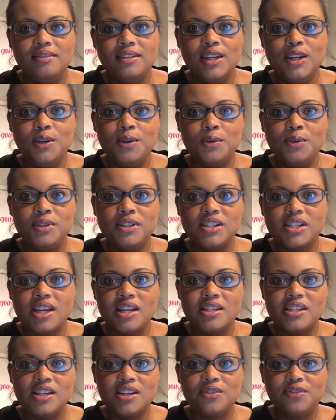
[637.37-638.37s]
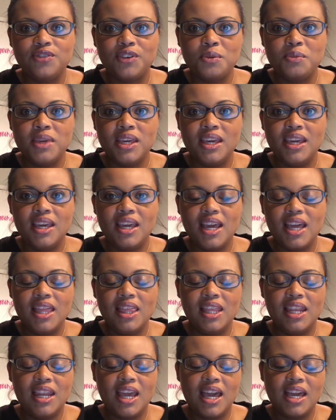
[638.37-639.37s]
new and changing for me in
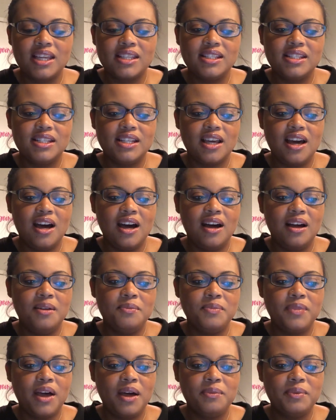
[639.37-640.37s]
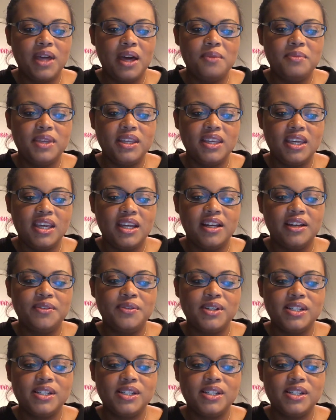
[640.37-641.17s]
the next upcoming year,